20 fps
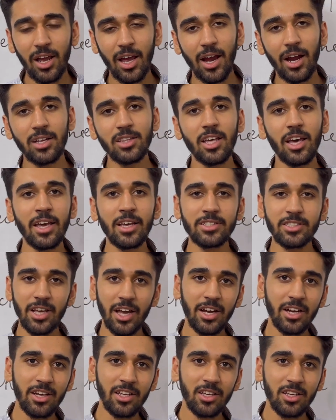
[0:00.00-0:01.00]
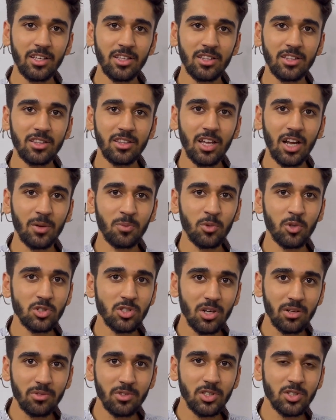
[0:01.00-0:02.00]
and the anxiety that
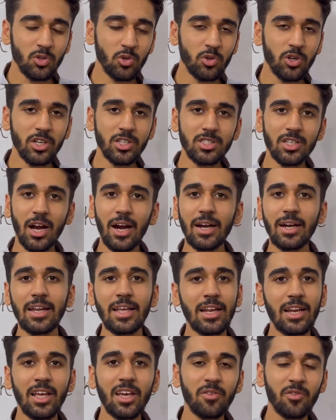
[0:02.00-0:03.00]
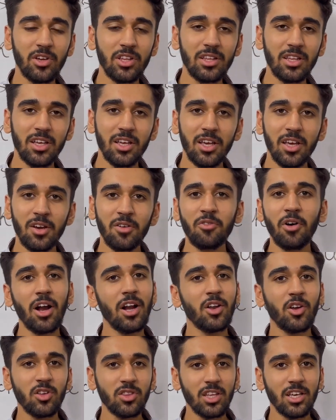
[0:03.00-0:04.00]
most of the students are dealing with
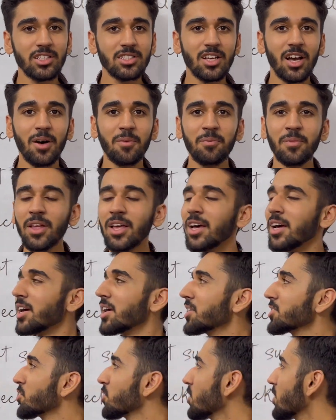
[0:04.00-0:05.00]
while doing the exam. So the